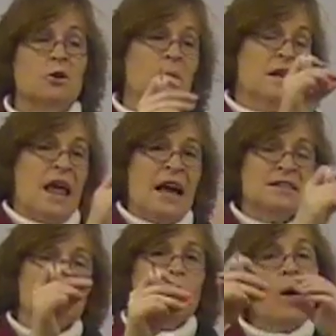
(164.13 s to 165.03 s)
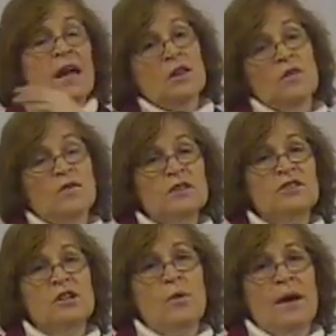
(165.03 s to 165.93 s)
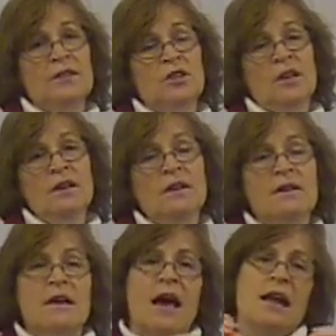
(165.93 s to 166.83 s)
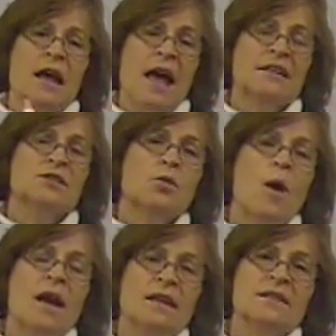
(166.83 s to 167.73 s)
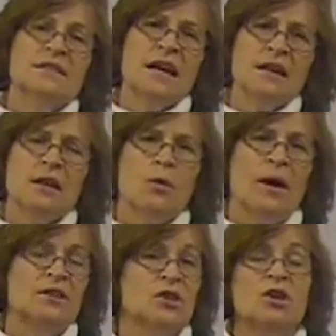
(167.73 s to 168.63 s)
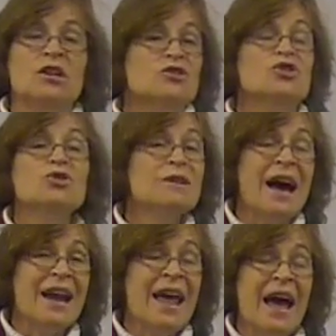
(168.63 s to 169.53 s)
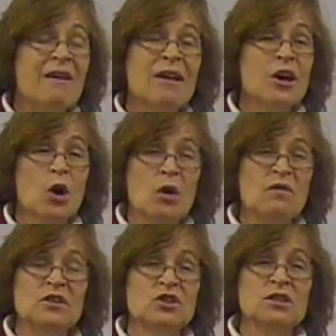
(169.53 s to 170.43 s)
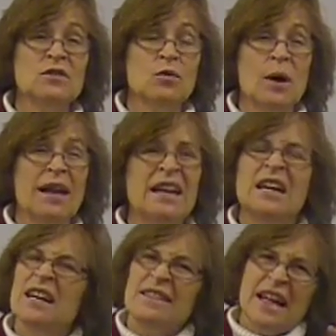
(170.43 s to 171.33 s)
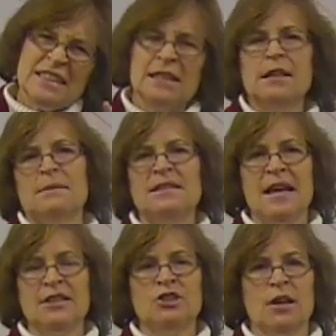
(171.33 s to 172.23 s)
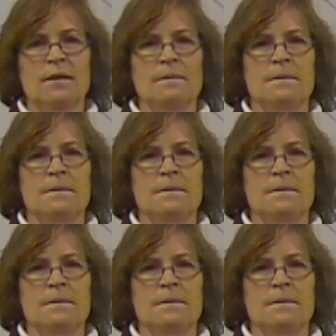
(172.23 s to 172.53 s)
there'll be an x and a y in the first equation, and an x and a y in the second equation, do not have a coefficient of 1, that's a limitation.